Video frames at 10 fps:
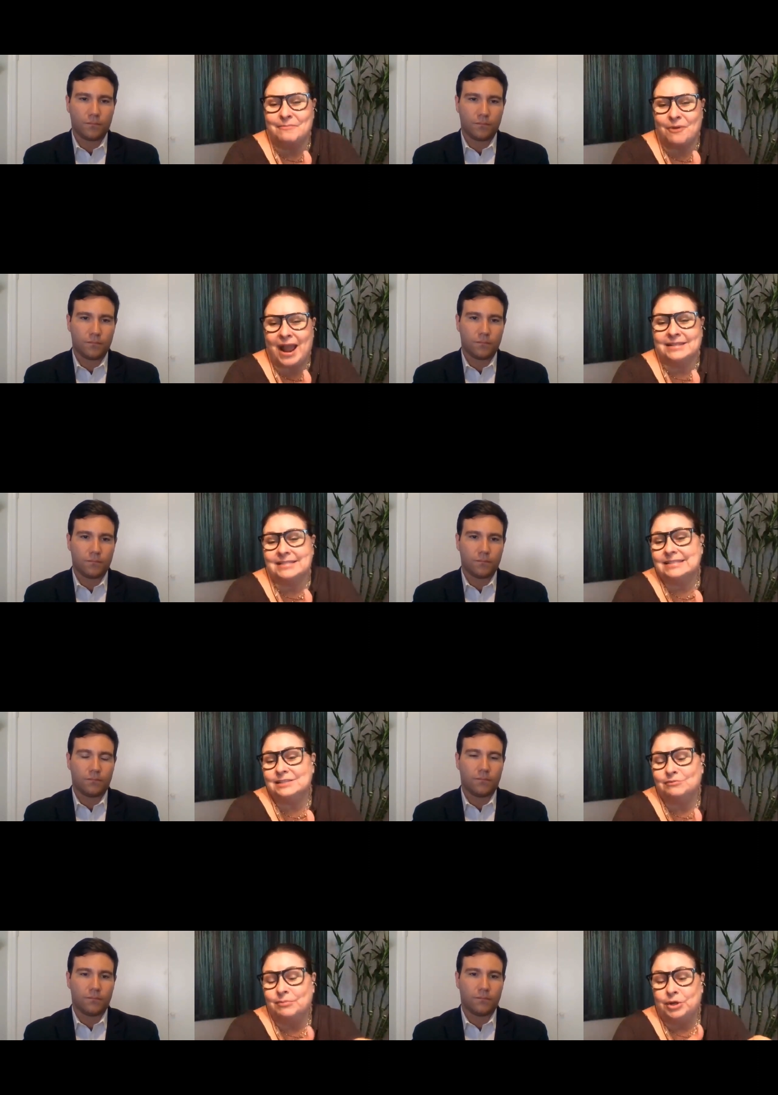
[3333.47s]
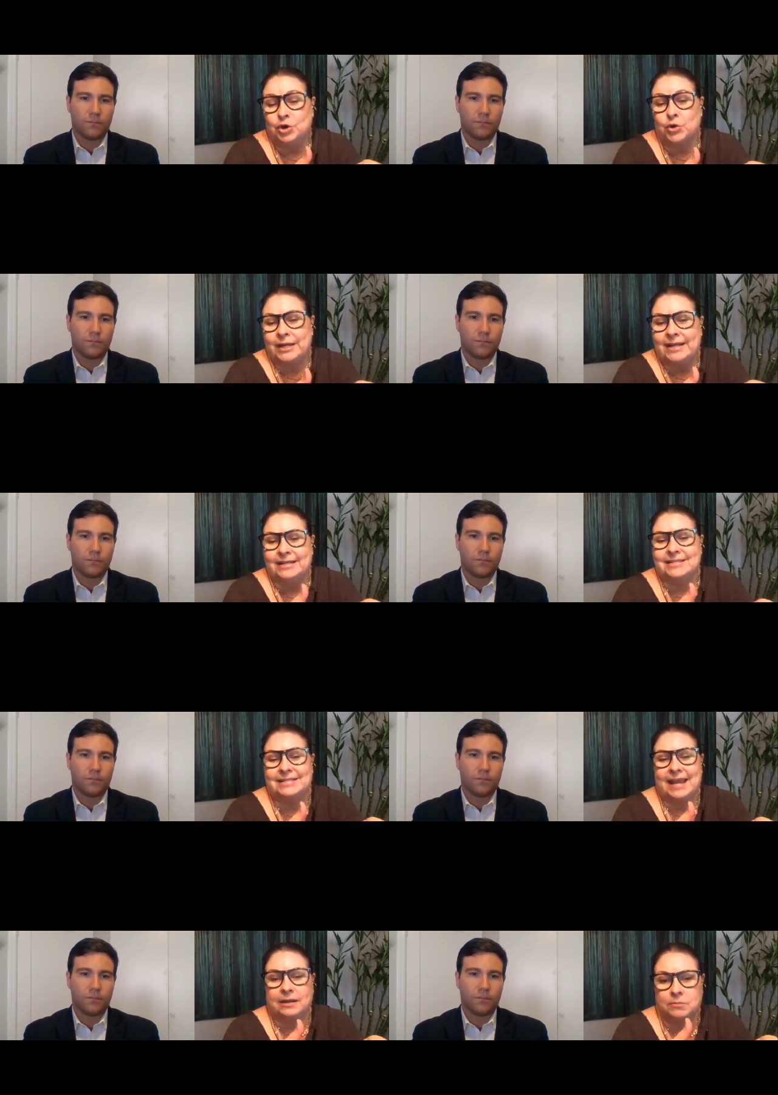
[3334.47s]
Speaker 1: brands at least from an ingredient
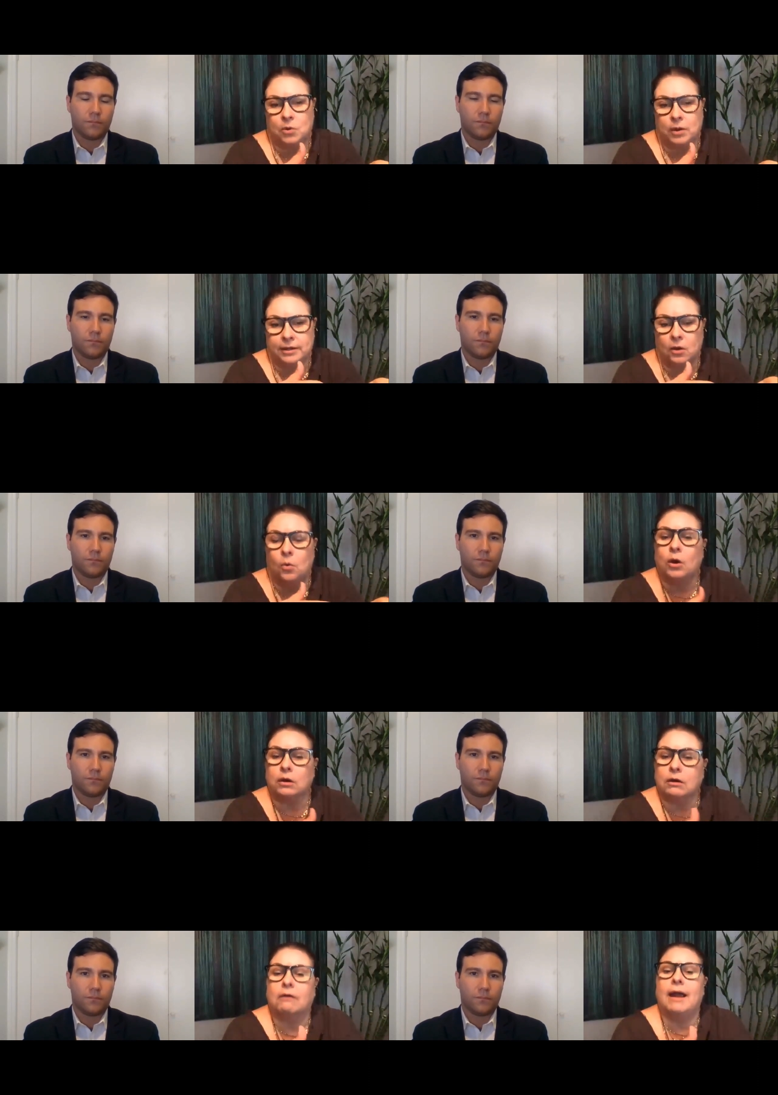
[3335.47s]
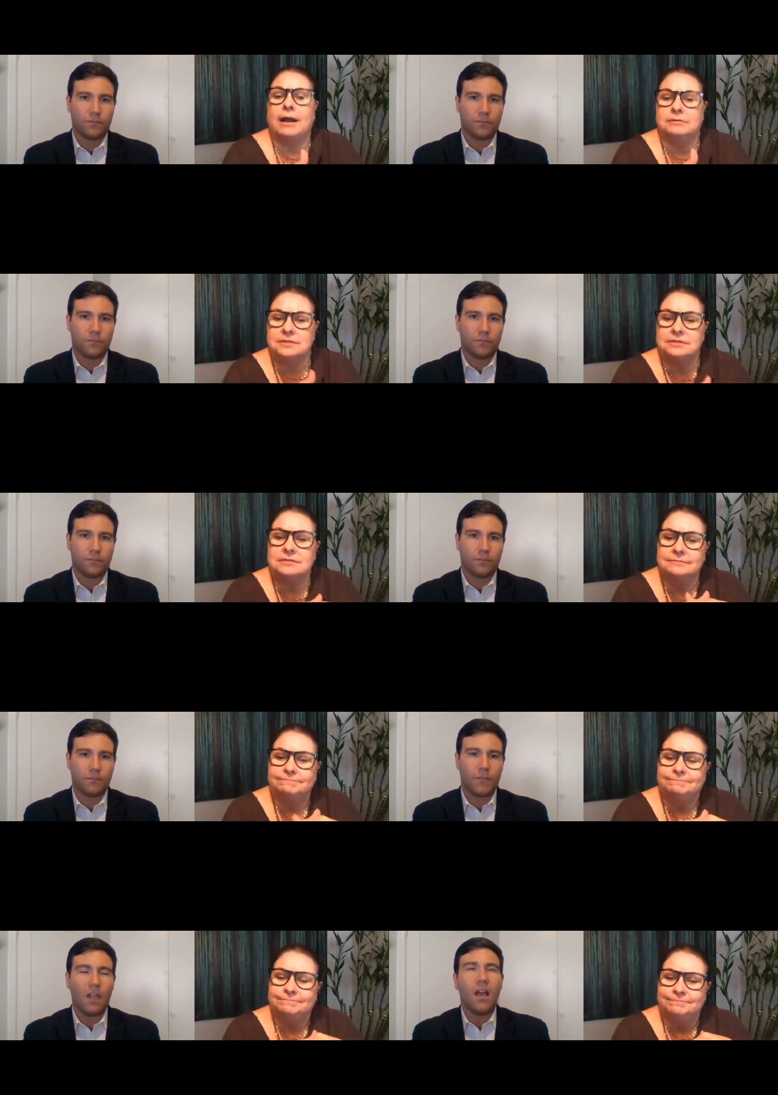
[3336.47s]
standpoint a workaround
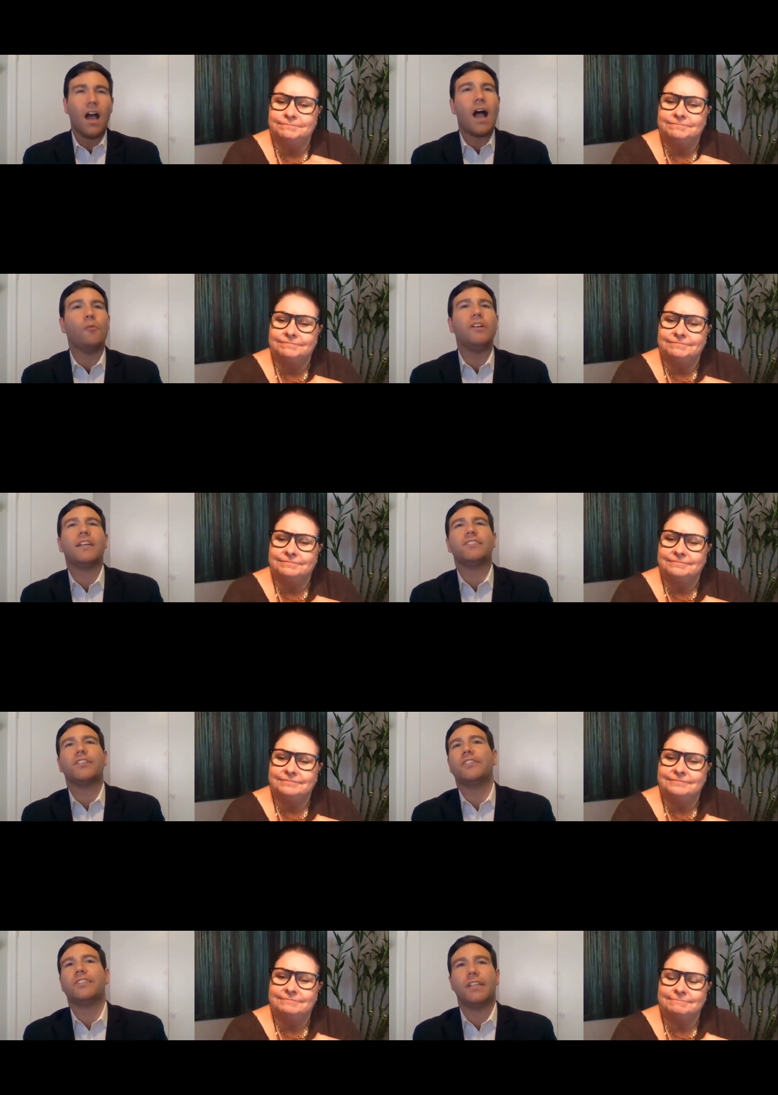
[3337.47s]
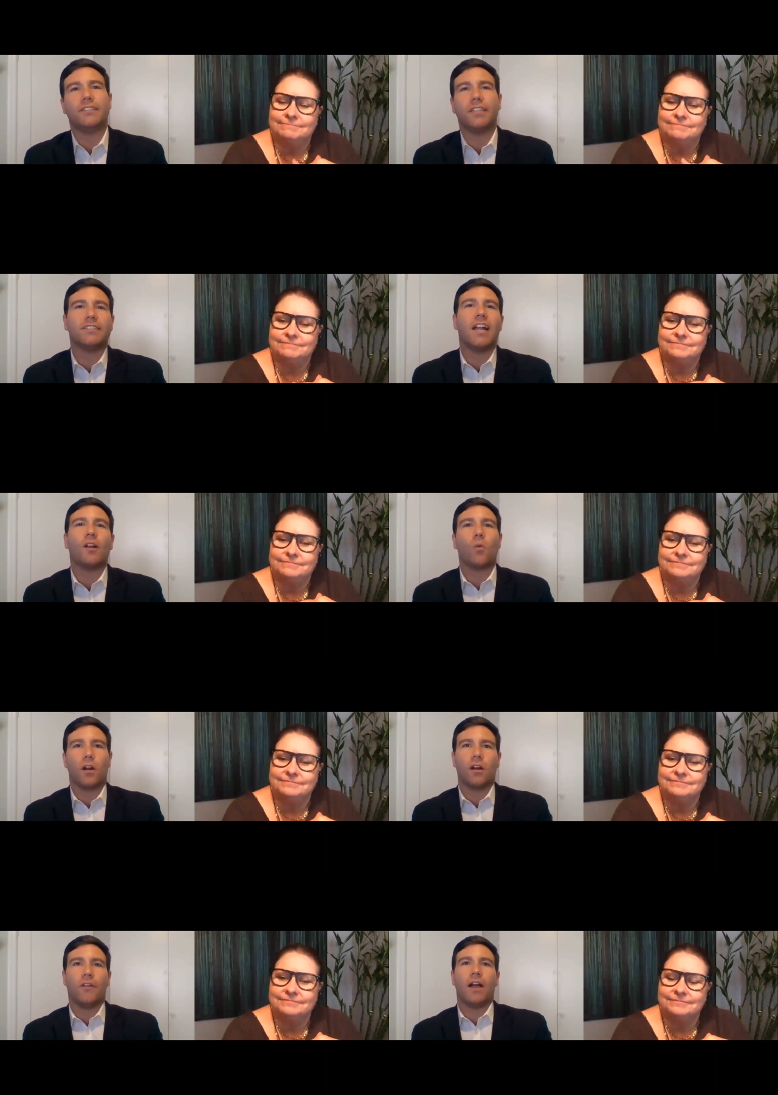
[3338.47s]
Speaker 2: I wouldn't necessarily. It's it's not a
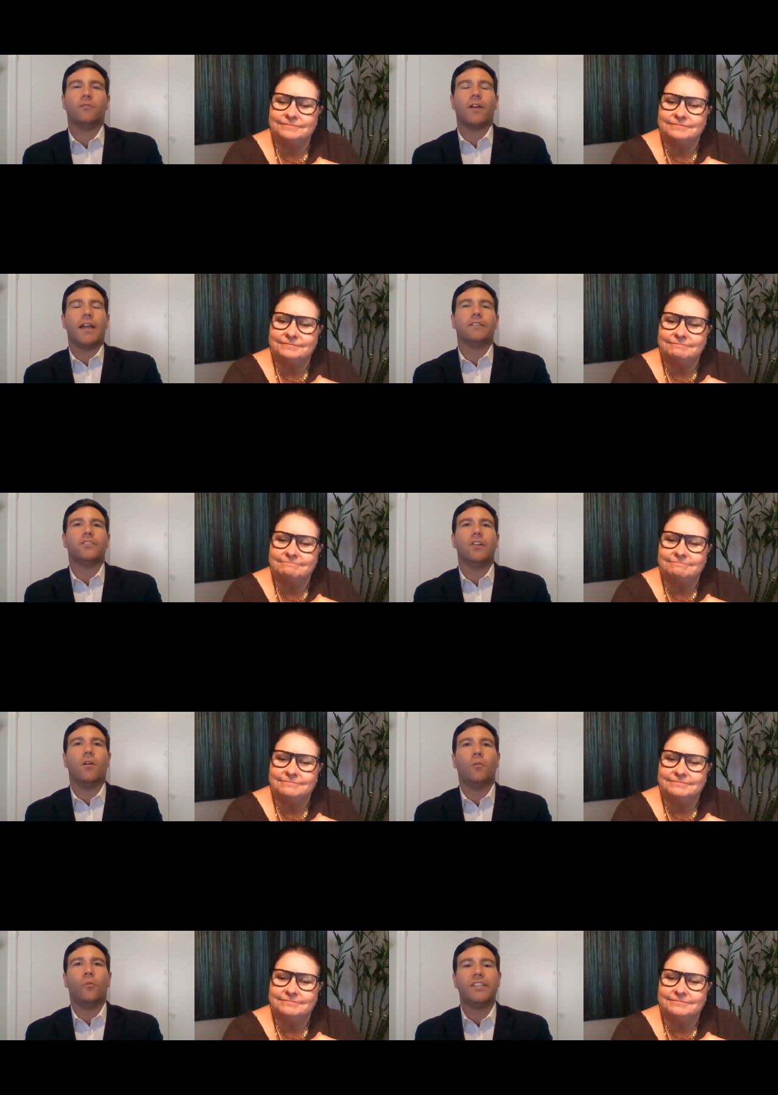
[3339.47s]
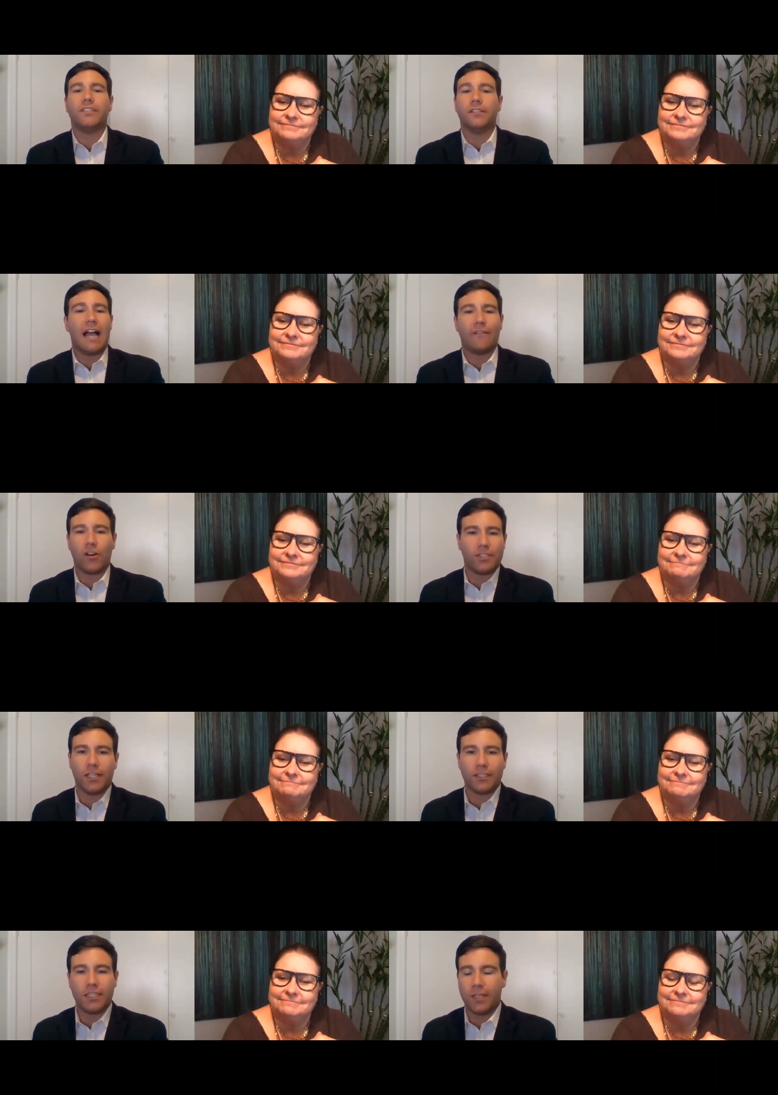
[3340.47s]
workaround, right? Mm-hmm. So we still have our
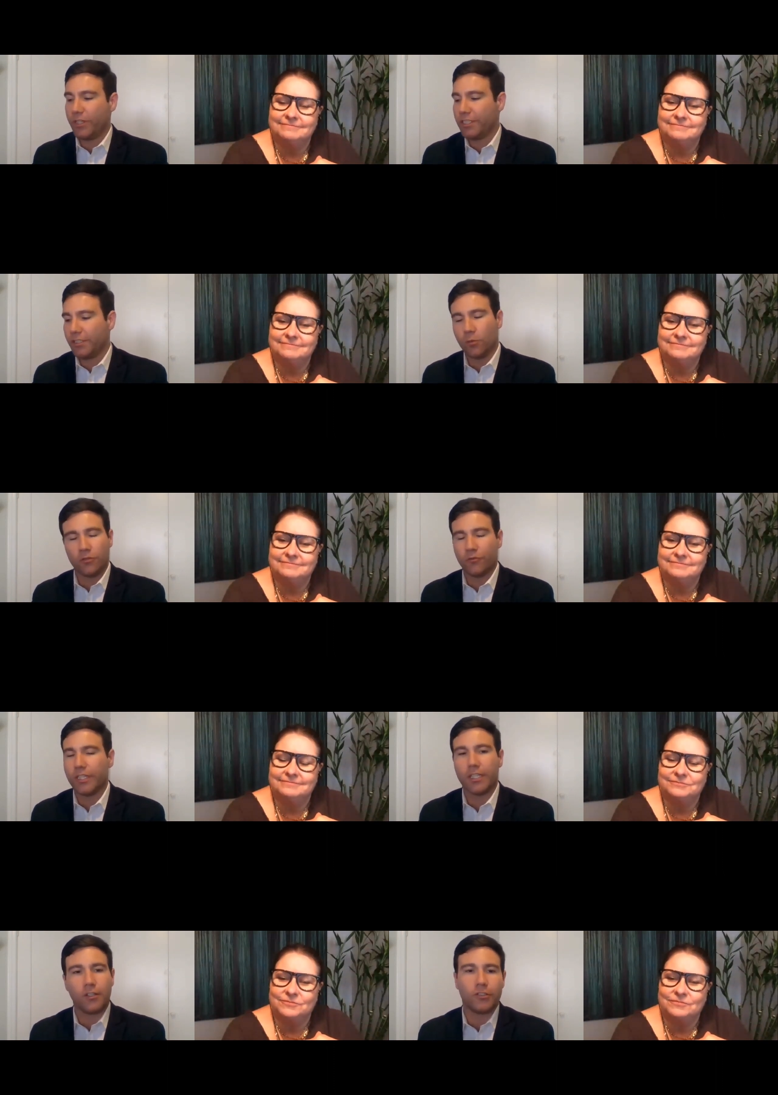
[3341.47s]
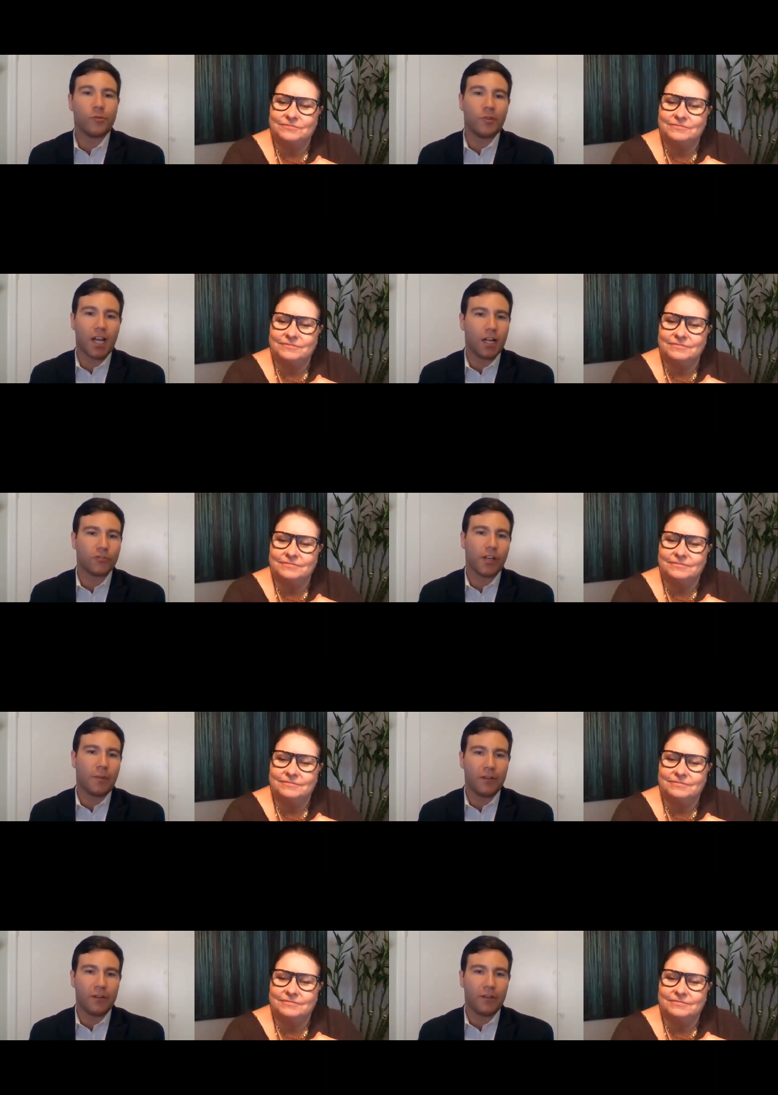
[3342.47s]
sales team. We still work really closely with contract